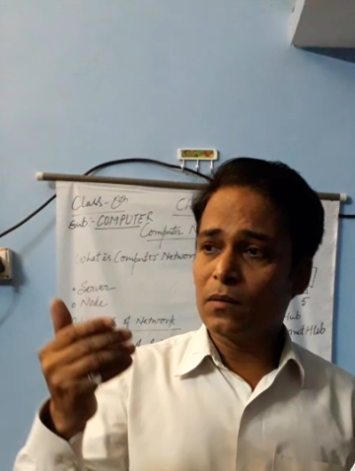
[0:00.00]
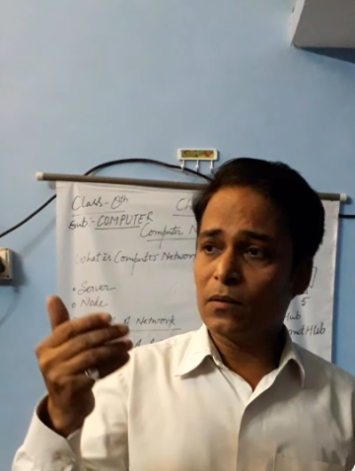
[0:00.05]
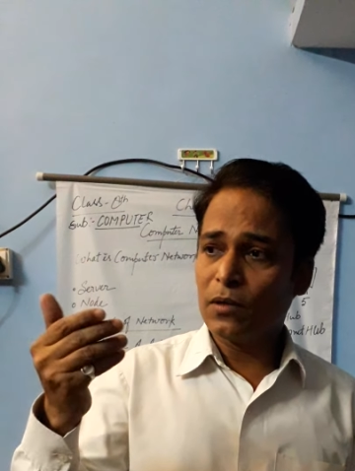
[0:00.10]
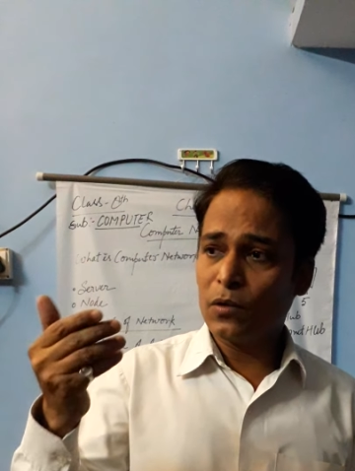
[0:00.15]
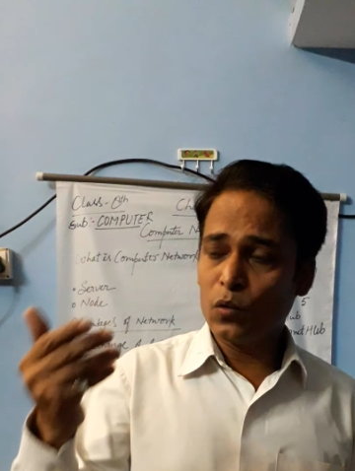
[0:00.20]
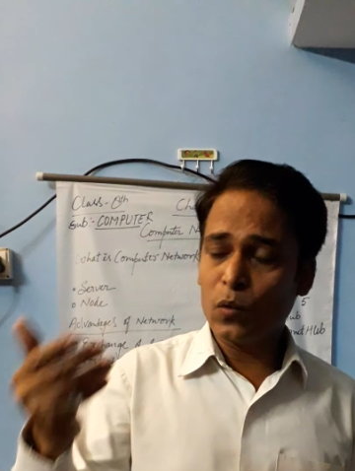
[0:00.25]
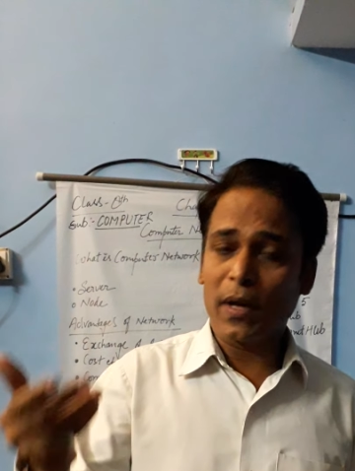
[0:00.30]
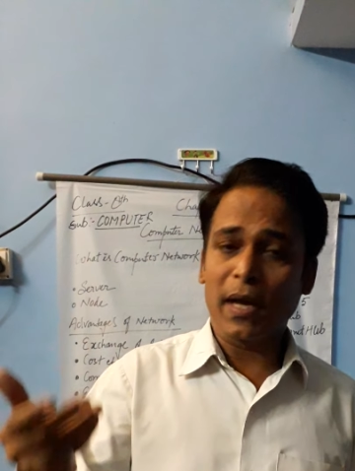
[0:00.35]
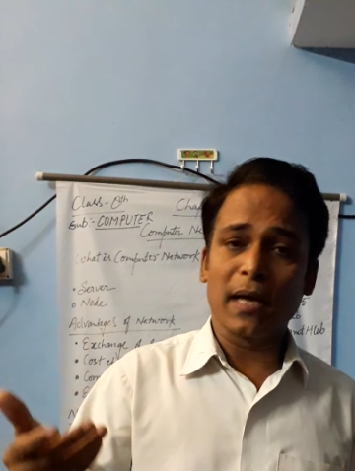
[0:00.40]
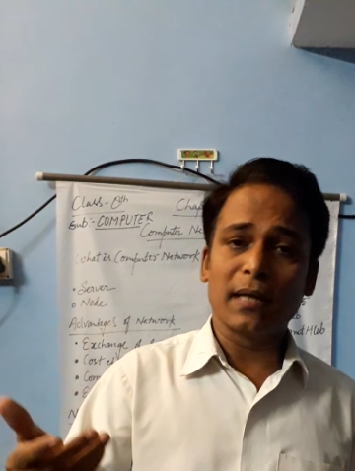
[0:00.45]

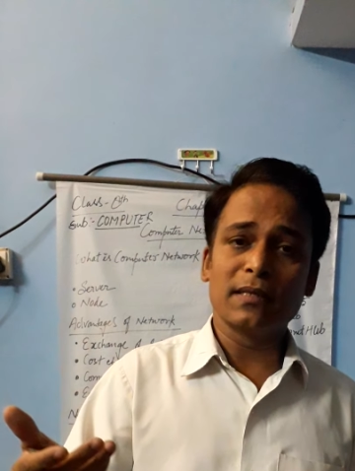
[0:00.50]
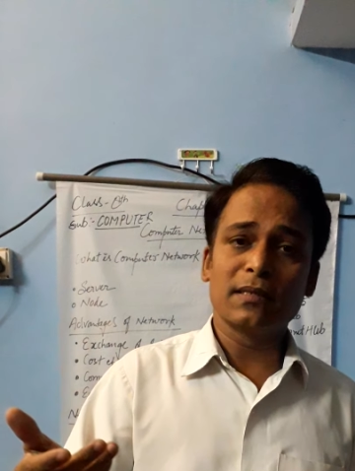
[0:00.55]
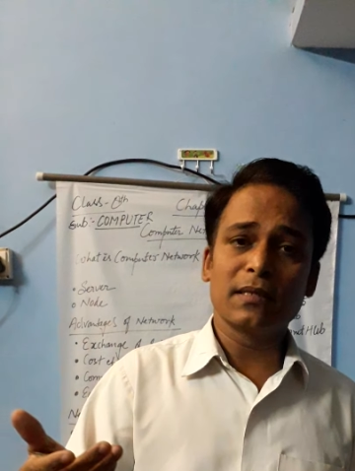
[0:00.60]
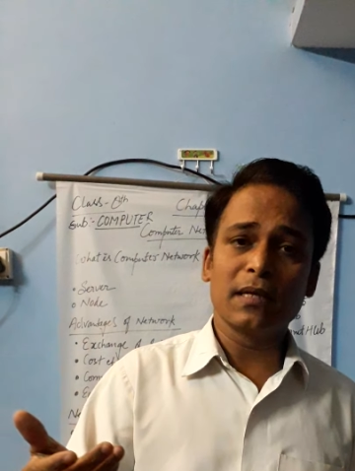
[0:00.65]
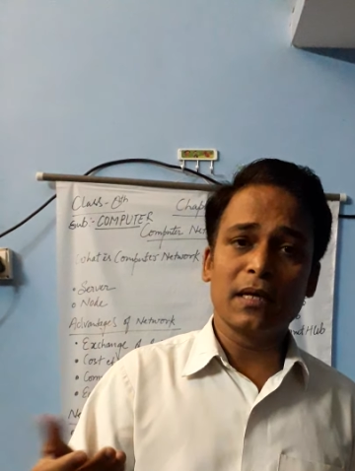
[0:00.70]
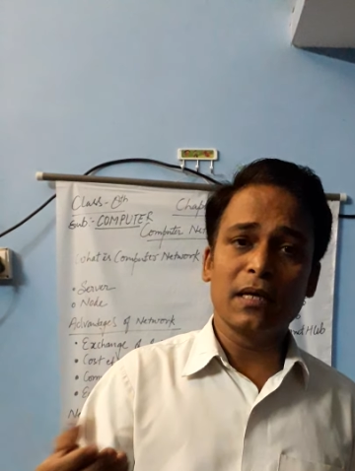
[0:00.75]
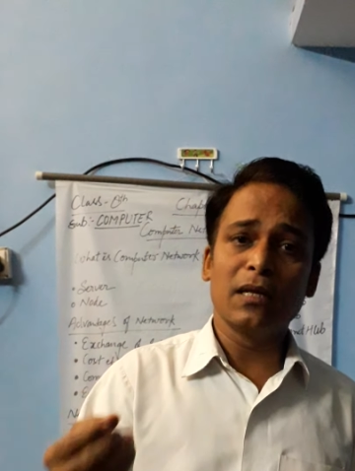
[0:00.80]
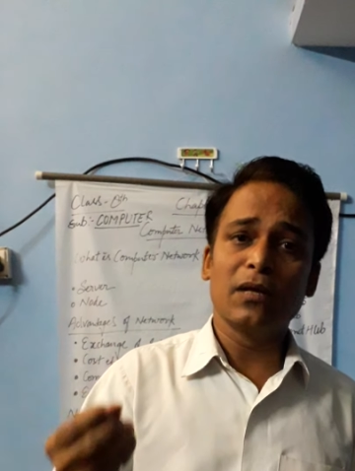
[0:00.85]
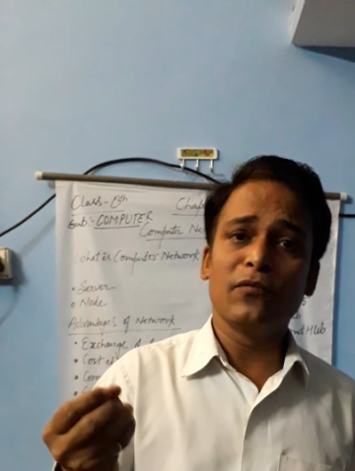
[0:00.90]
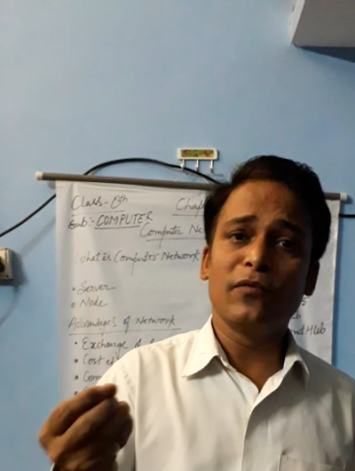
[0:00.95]
you can say
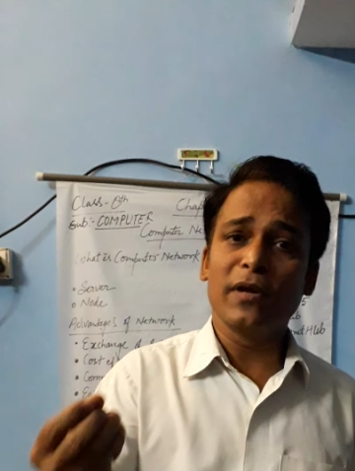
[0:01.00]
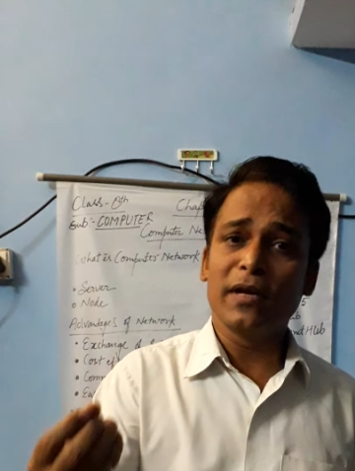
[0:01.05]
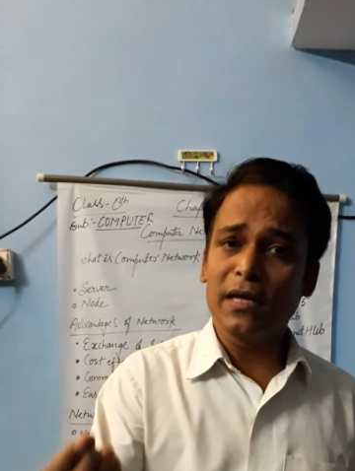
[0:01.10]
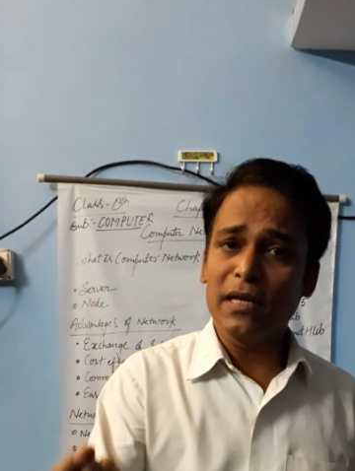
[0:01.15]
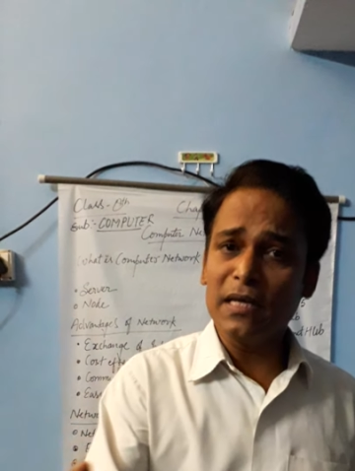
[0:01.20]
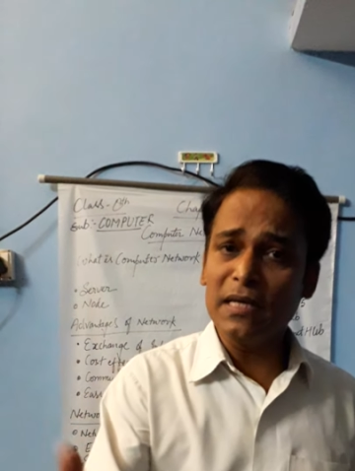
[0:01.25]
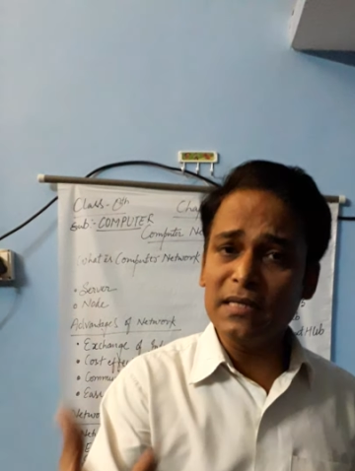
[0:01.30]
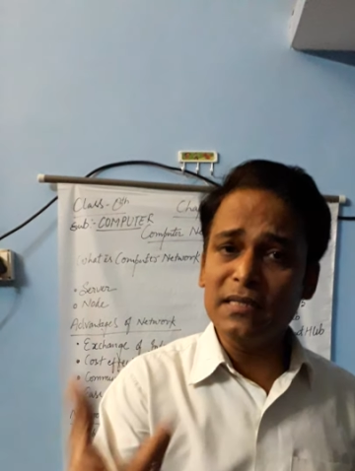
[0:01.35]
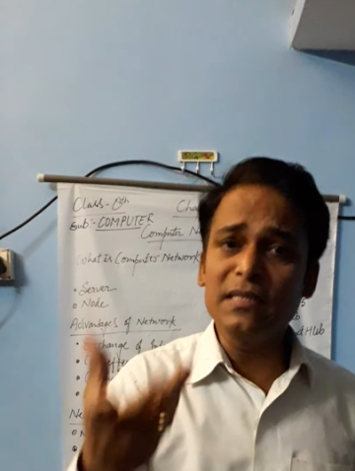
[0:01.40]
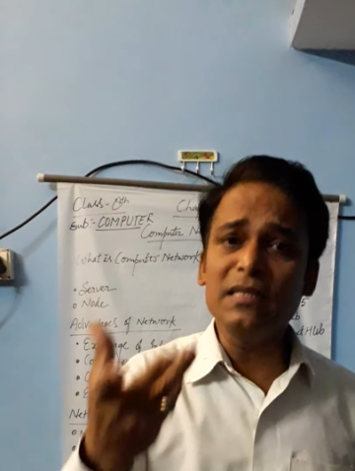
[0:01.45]
in a very
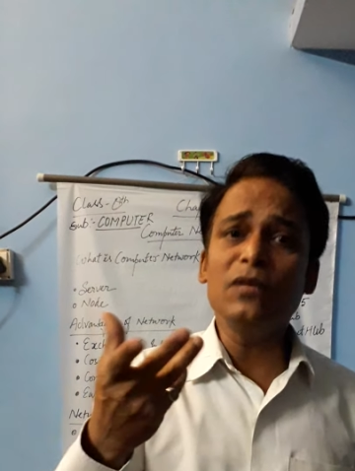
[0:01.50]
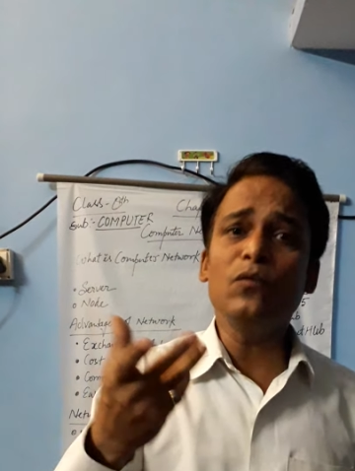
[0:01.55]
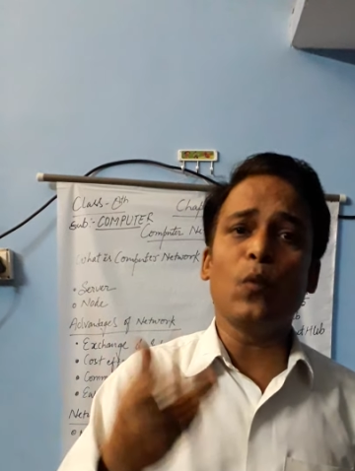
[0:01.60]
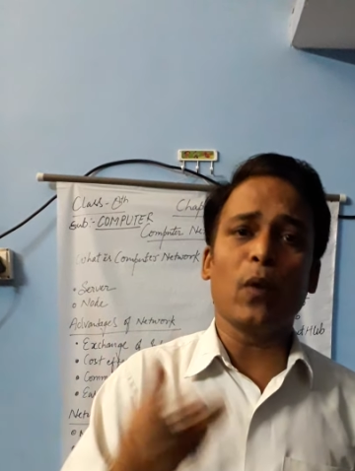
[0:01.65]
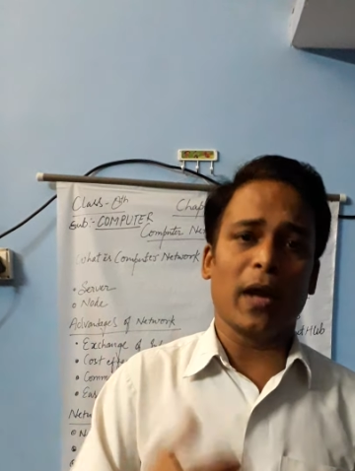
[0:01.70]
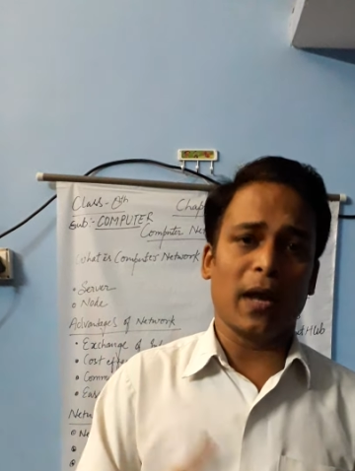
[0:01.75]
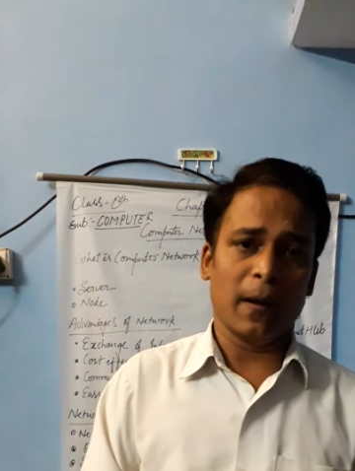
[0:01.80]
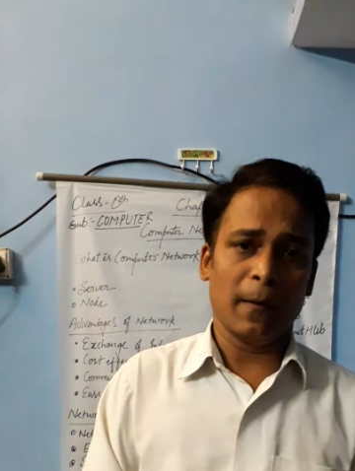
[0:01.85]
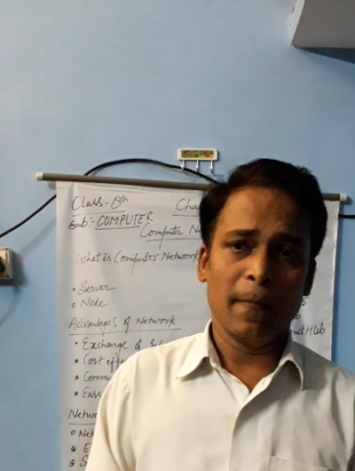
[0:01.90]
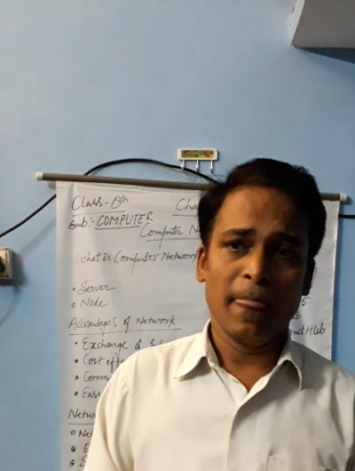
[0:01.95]
easy
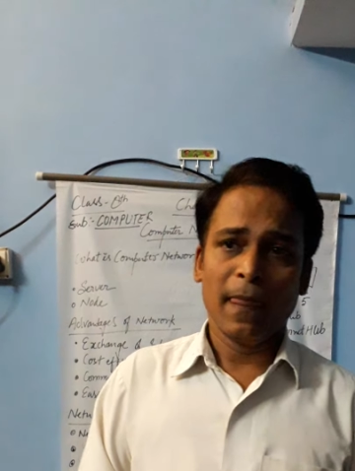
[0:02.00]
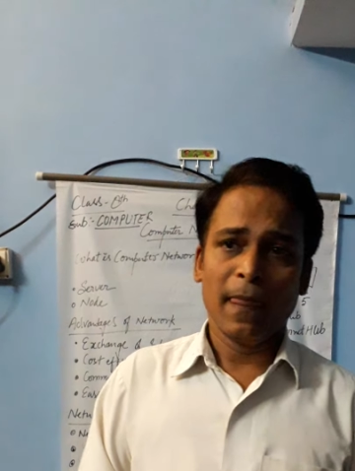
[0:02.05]
way.